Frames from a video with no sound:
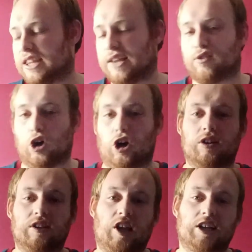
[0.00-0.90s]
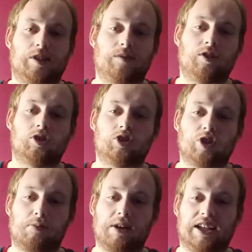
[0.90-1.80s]
they've got the likes of
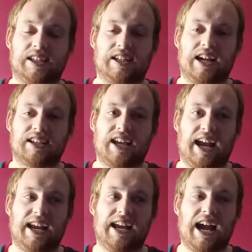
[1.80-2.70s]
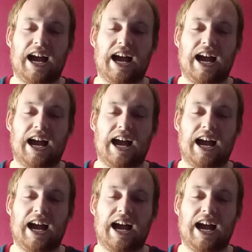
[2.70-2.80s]
Dominic Solanke,